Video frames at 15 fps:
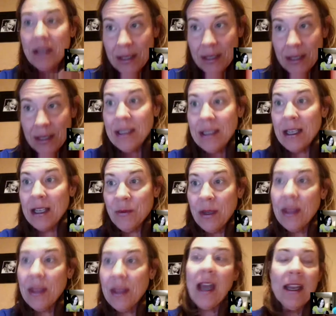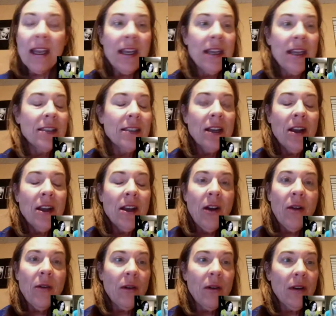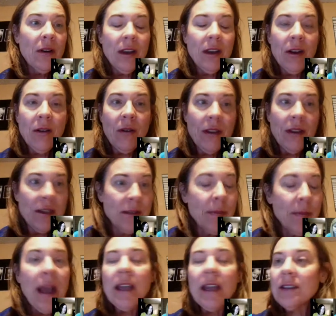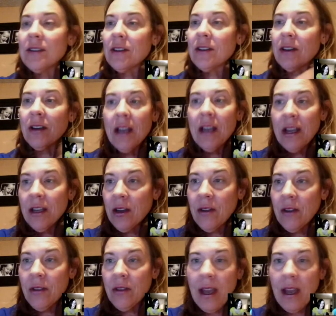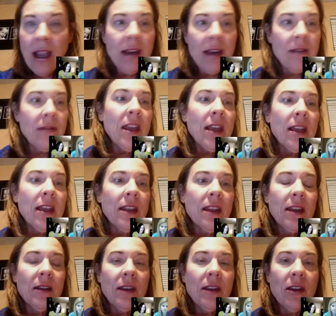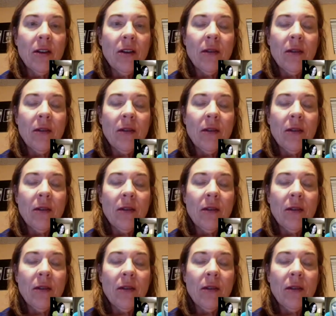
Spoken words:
we have someone that says, yes, that's what that is, or are these mites, or that kind of thing?